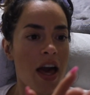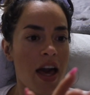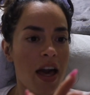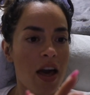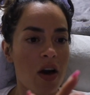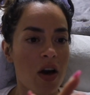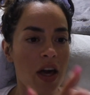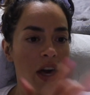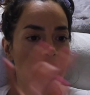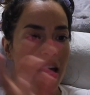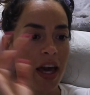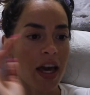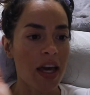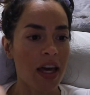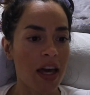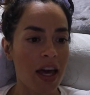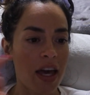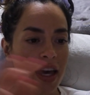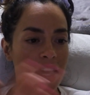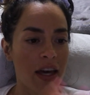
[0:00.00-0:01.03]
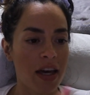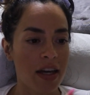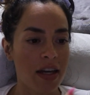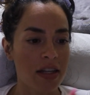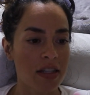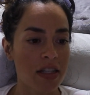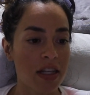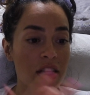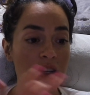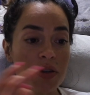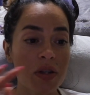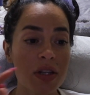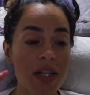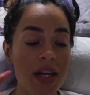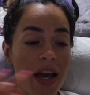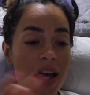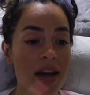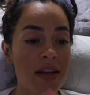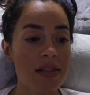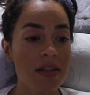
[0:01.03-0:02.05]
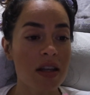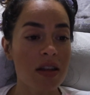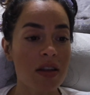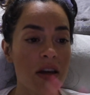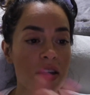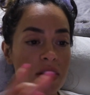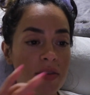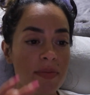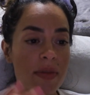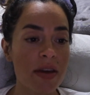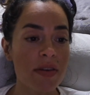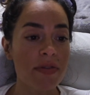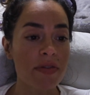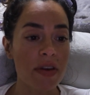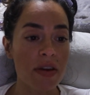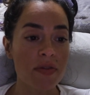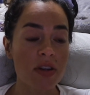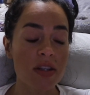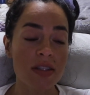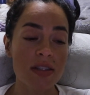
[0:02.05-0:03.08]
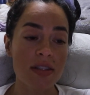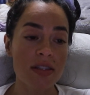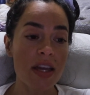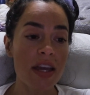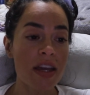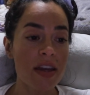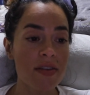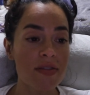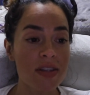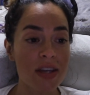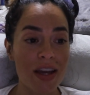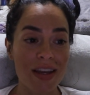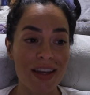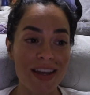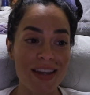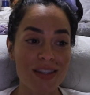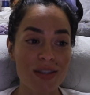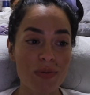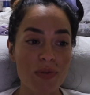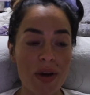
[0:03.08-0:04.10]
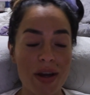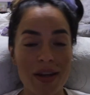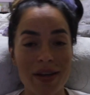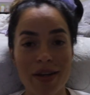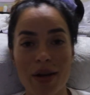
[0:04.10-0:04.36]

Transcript: Okay, and it already has a lot of my favorites saved, and guess what?